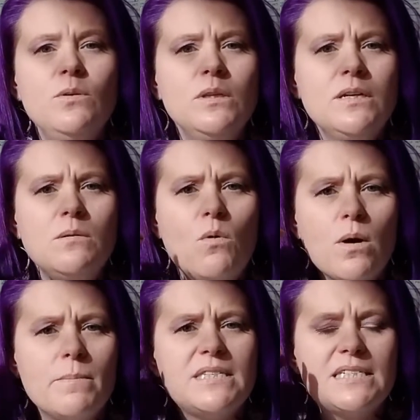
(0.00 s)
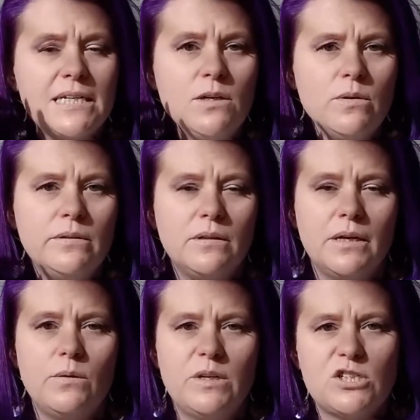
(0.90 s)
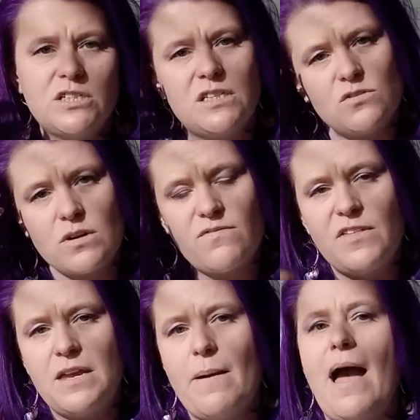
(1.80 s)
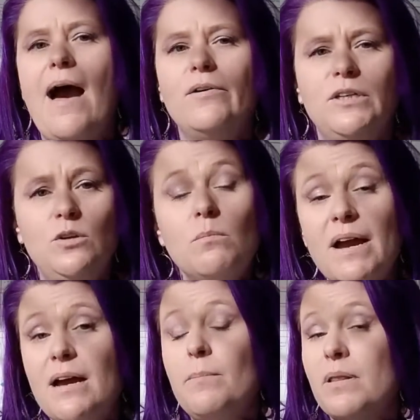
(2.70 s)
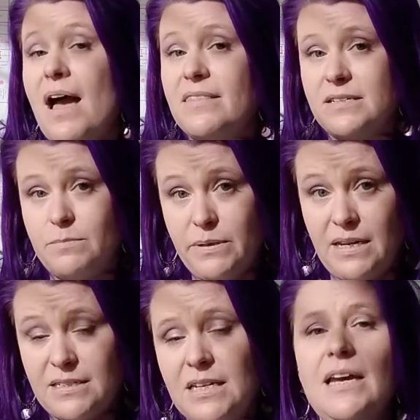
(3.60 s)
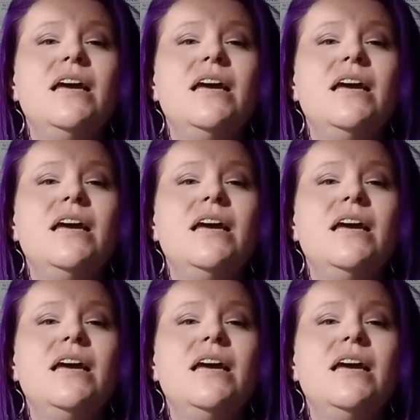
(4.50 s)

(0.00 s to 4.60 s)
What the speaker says: you a little more material in which to sort of think about how you might apply this beat